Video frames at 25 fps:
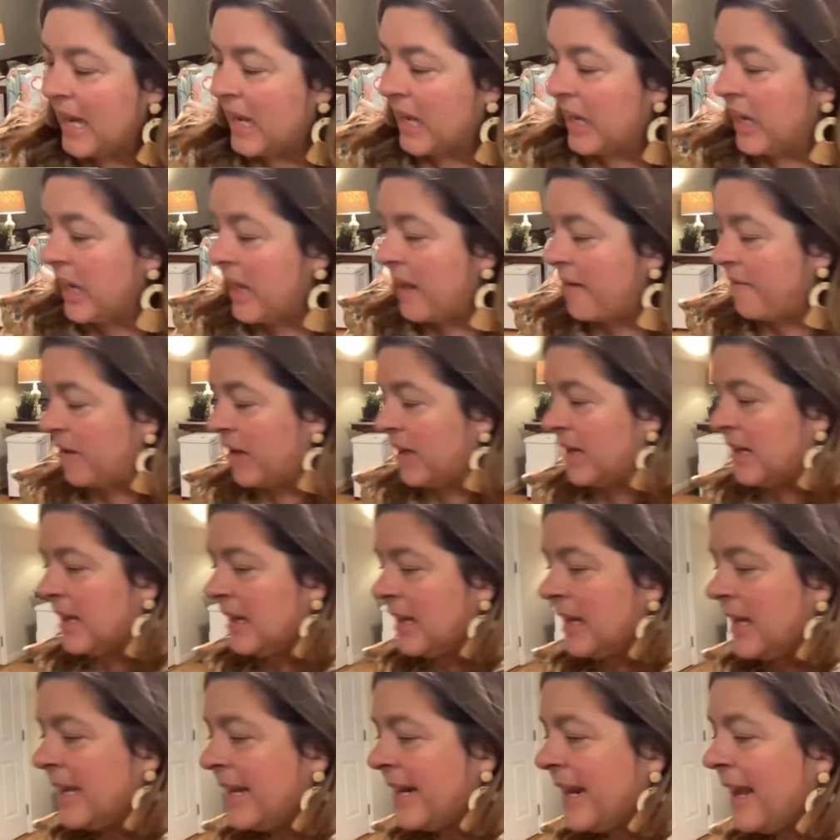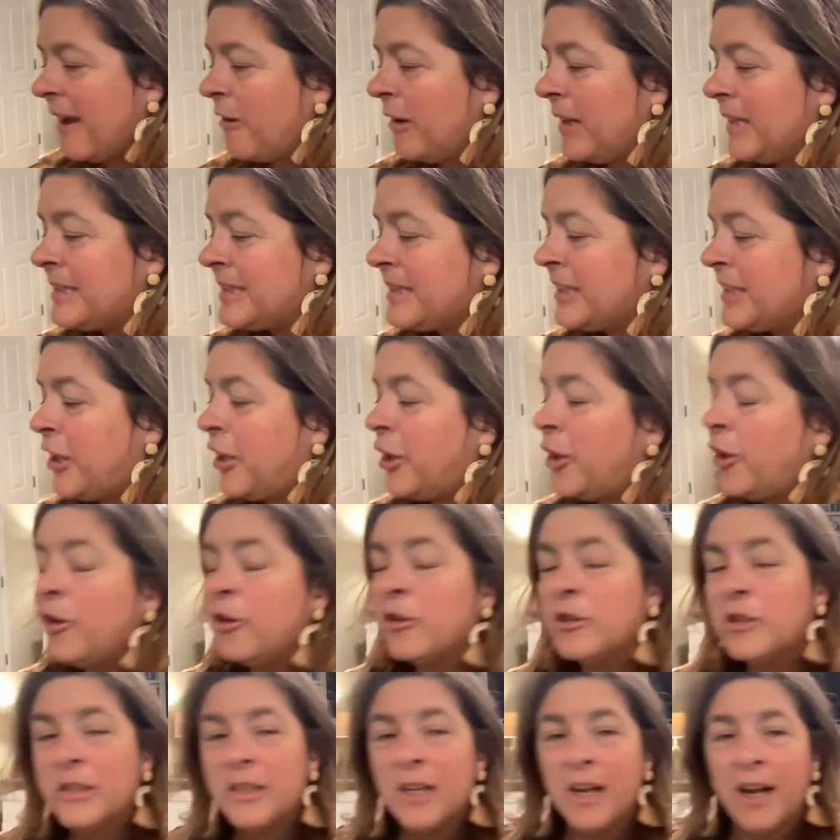love it. Now it's
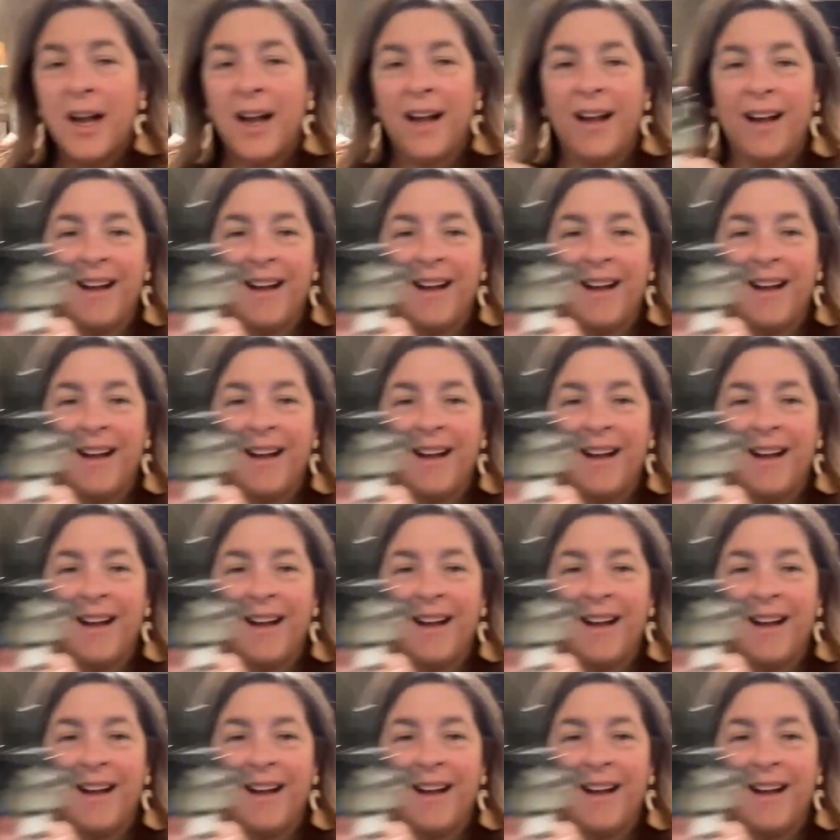huge.